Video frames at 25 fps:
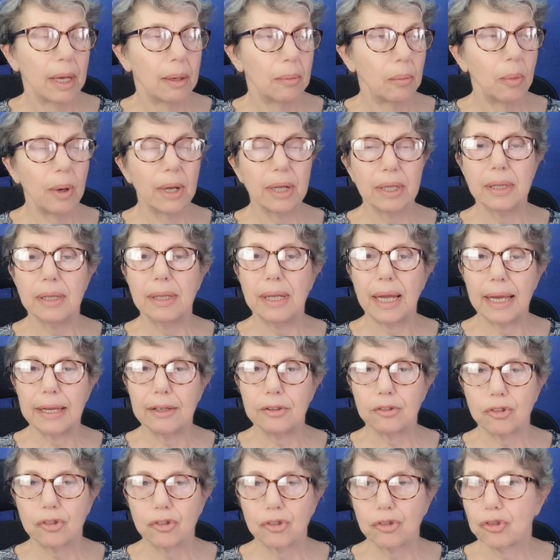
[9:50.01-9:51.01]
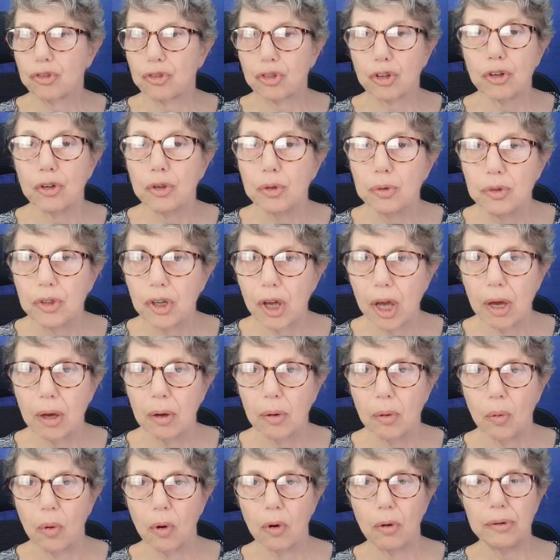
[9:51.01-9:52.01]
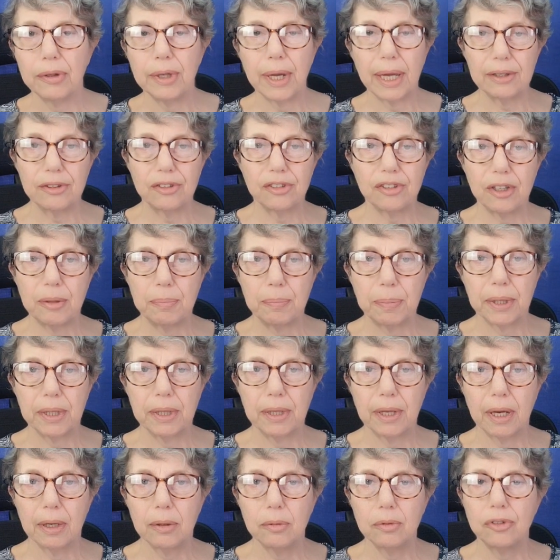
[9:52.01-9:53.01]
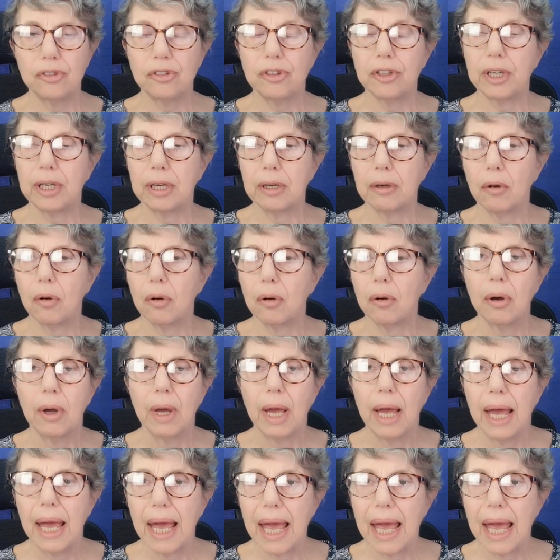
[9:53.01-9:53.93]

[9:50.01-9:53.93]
Well, like Trudeau or Nancy Pelosi or